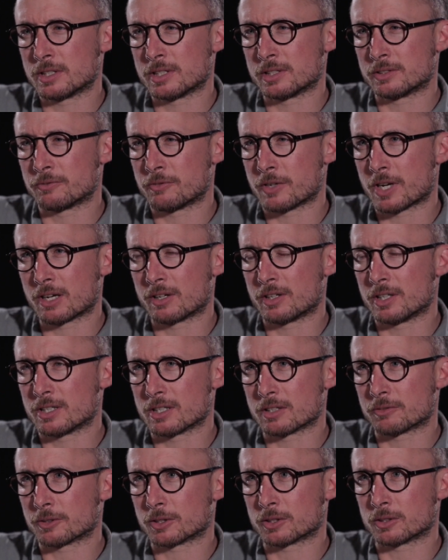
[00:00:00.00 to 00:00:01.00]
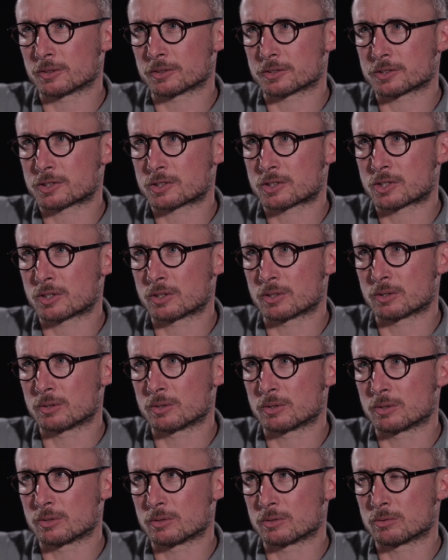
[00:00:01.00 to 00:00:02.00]
very difficult
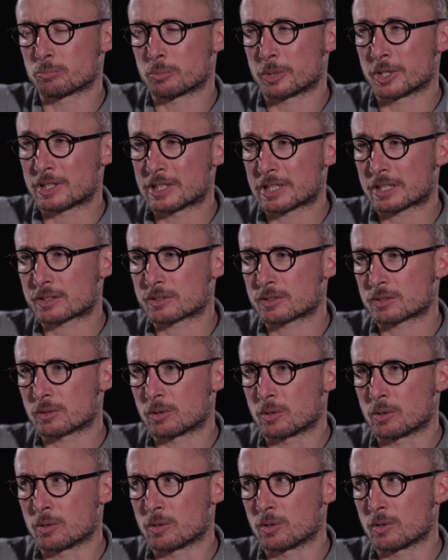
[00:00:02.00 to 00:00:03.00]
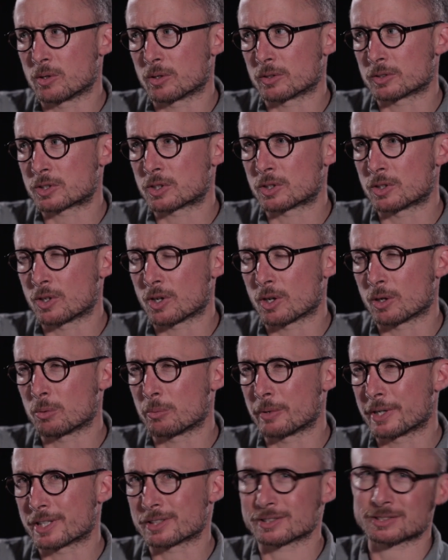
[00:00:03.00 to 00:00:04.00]
to predict or to know
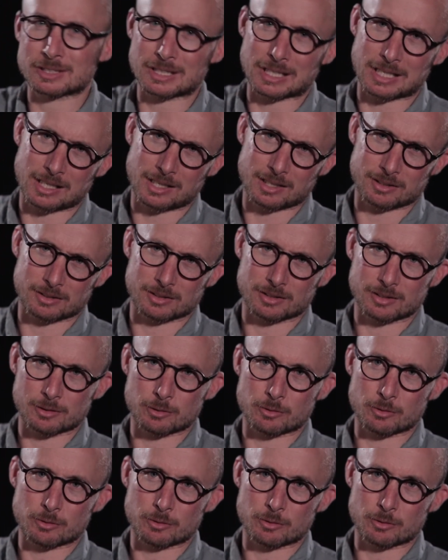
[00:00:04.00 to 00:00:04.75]
where to start